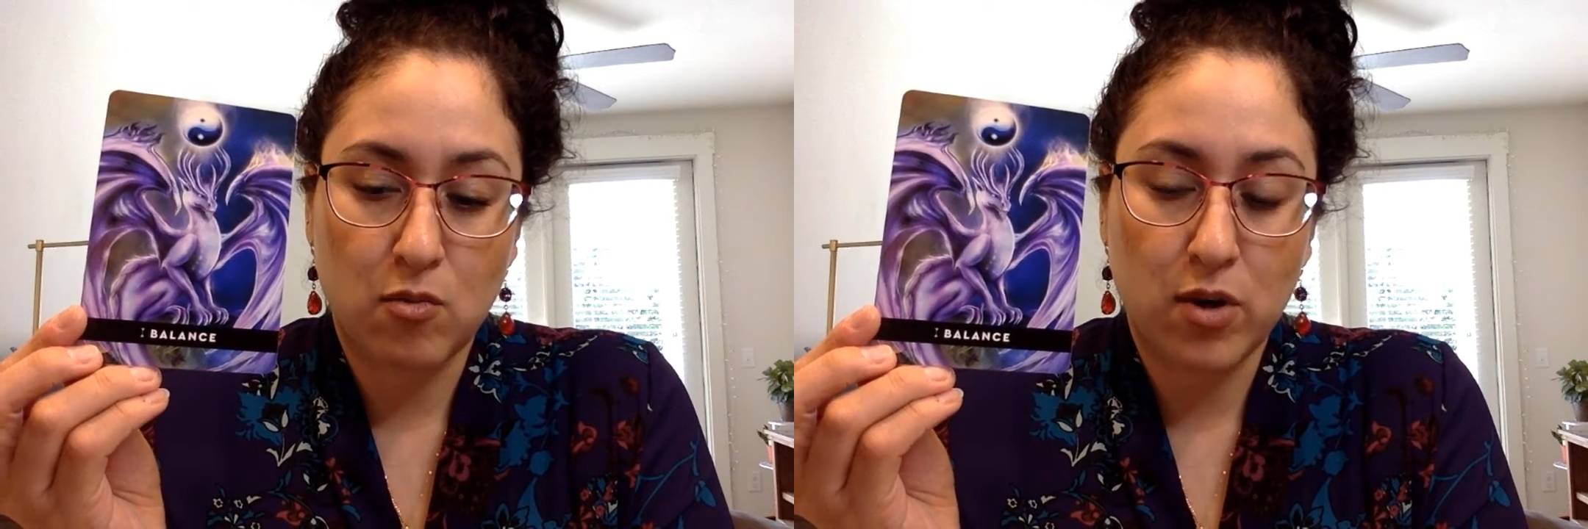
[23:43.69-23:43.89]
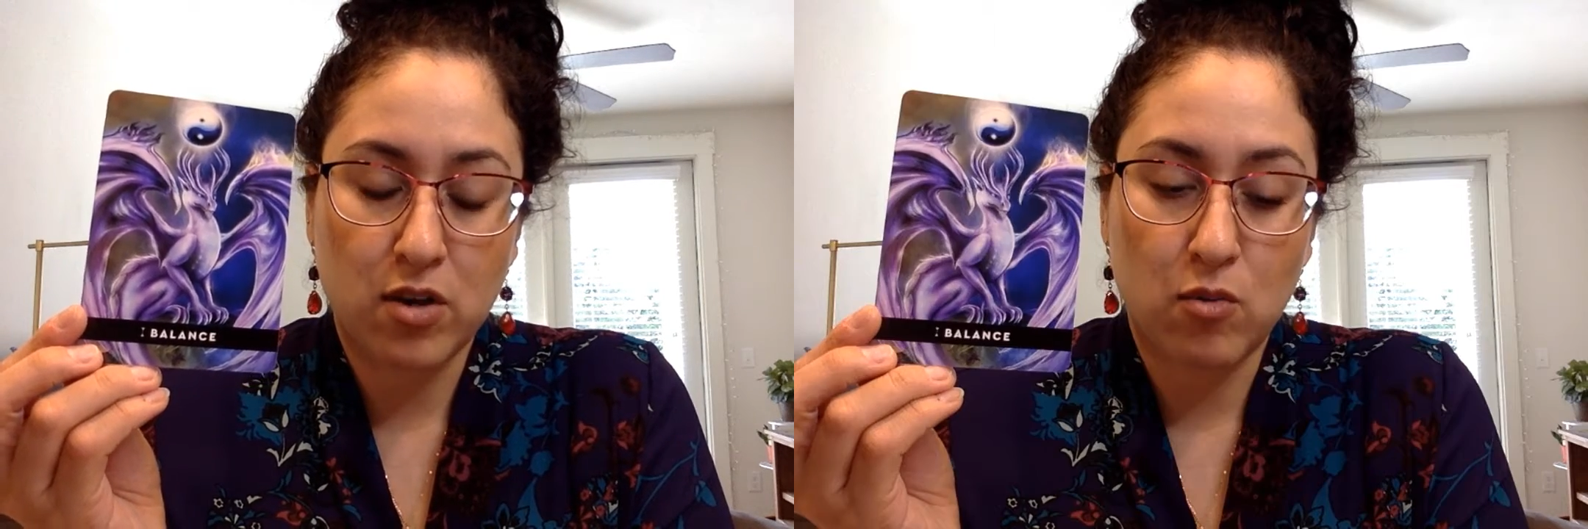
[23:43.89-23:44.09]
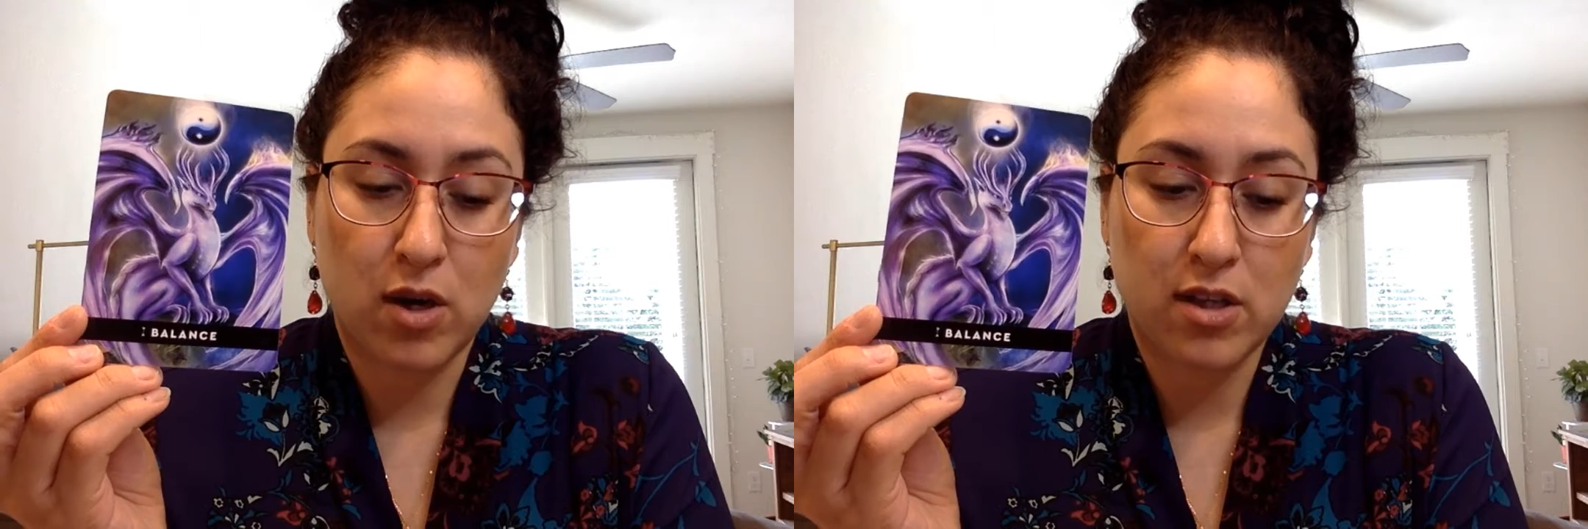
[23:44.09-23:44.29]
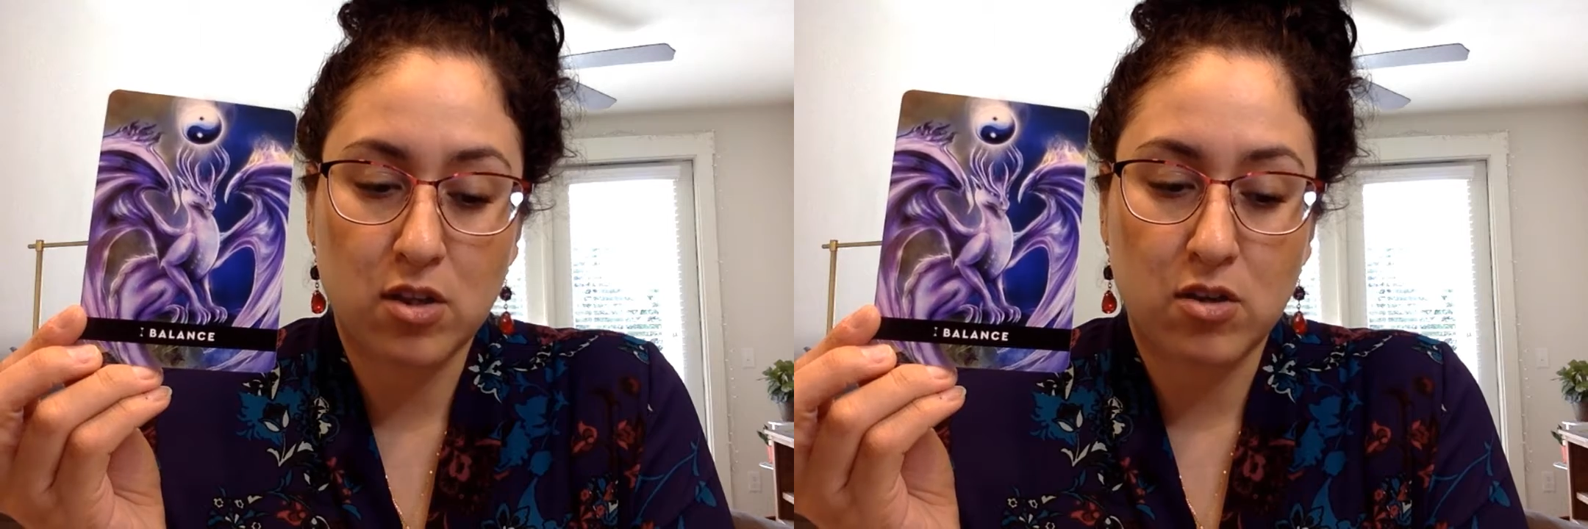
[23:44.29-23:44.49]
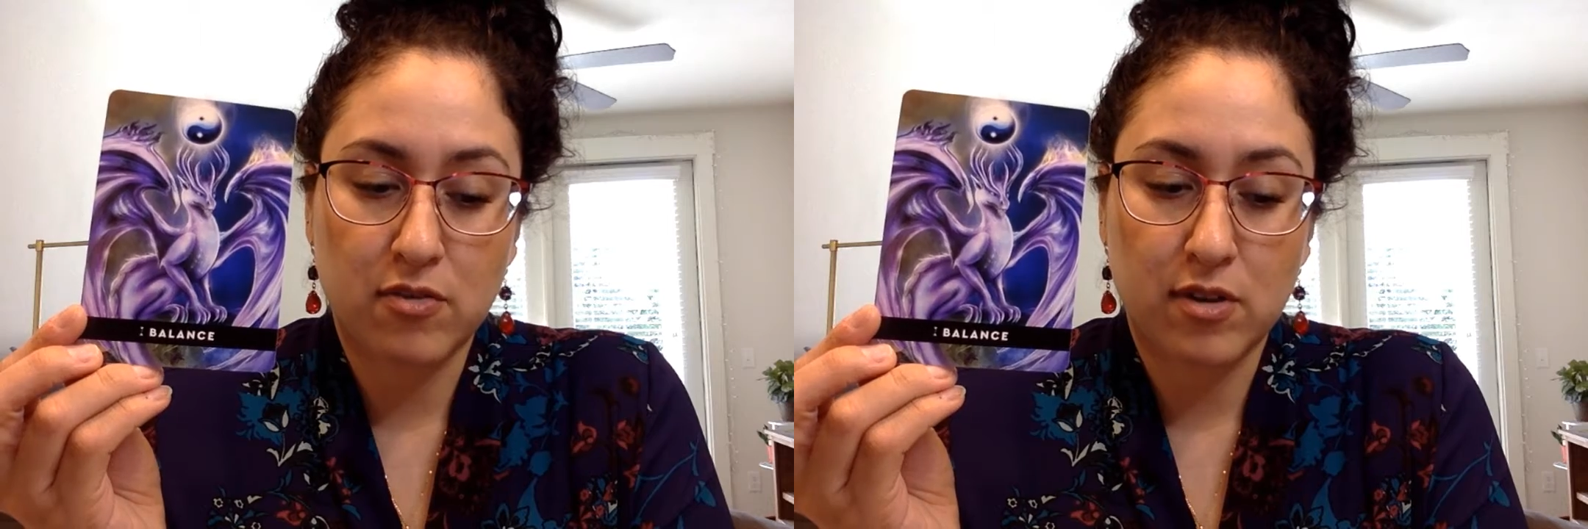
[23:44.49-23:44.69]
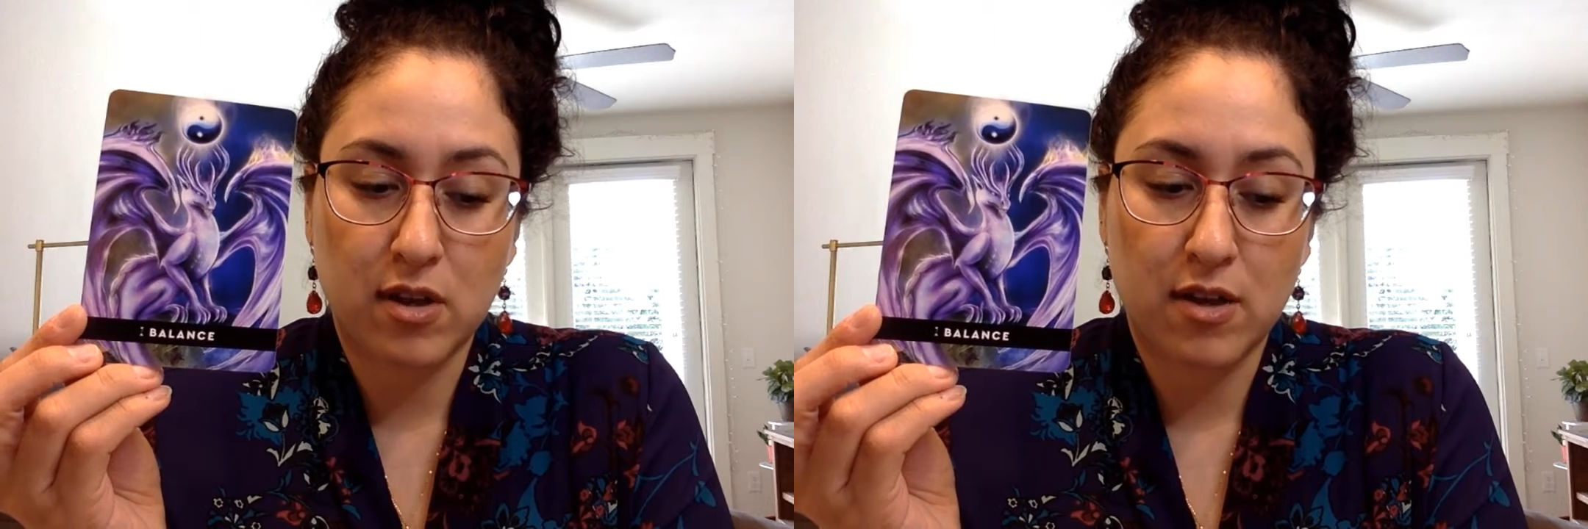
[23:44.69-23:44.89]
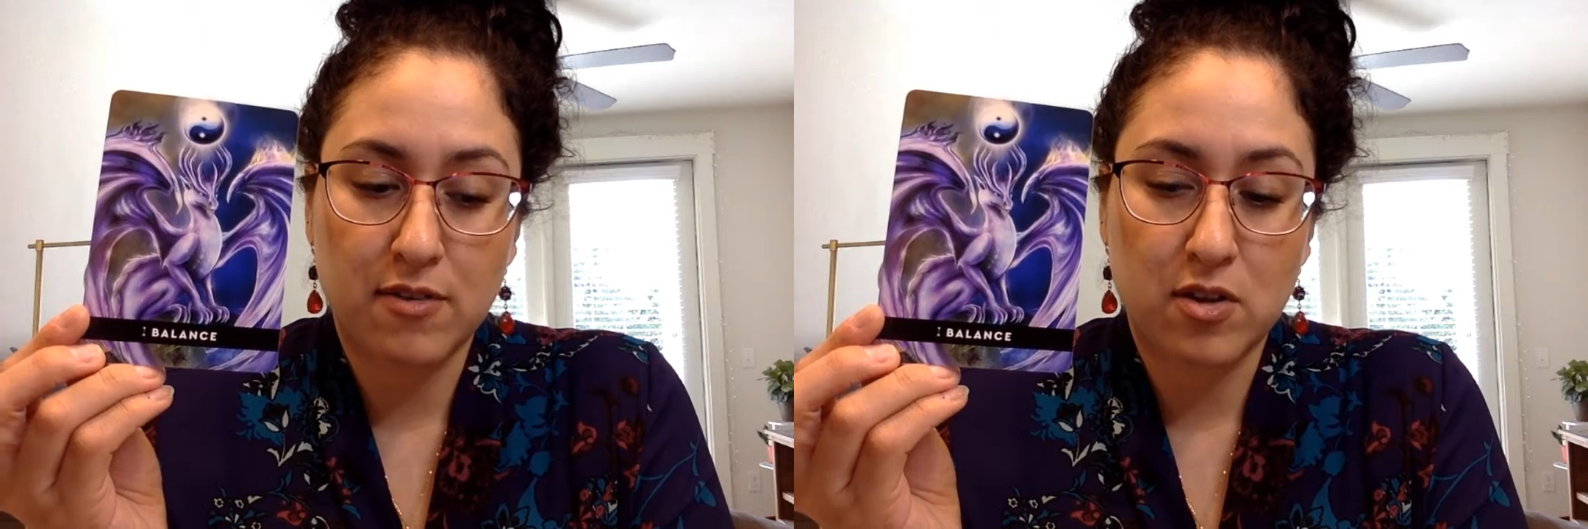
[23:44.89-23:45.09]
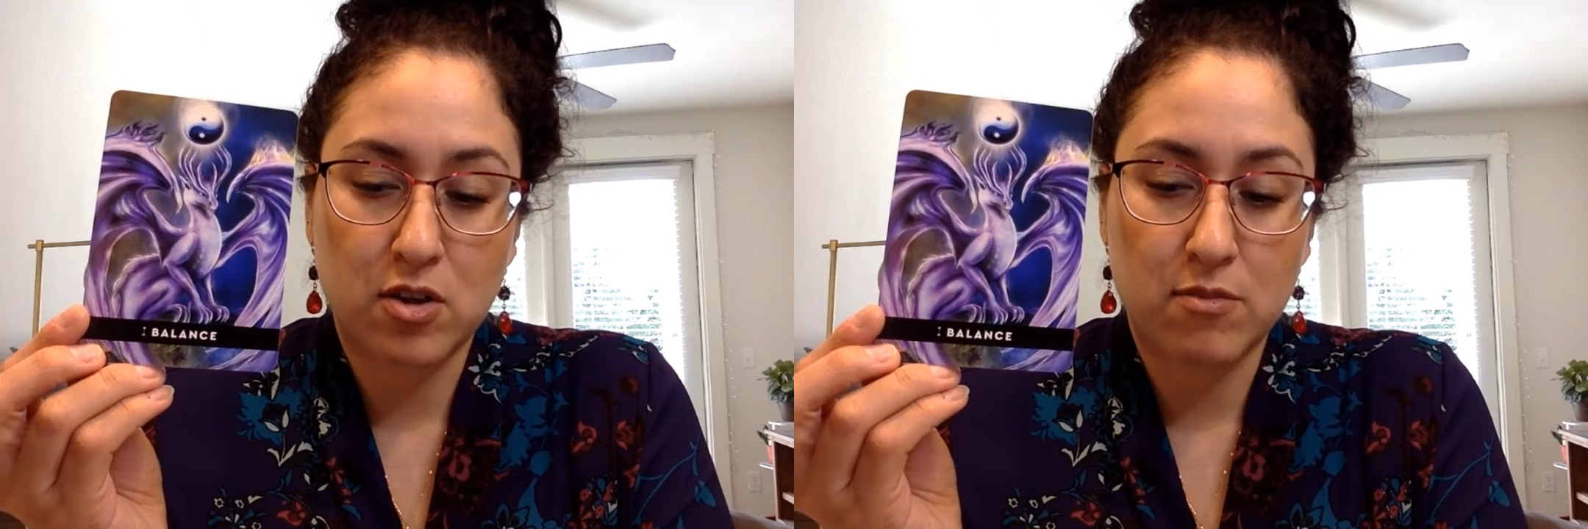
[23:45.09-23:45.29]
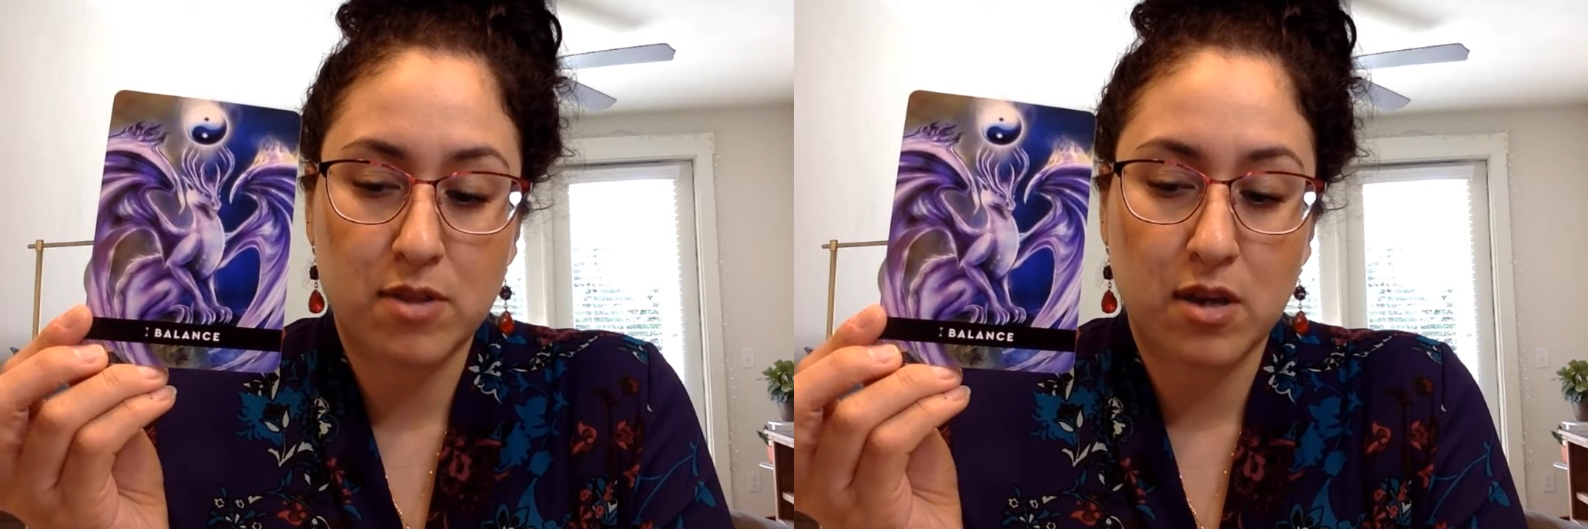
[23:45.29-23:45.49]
what you want to do for life in terms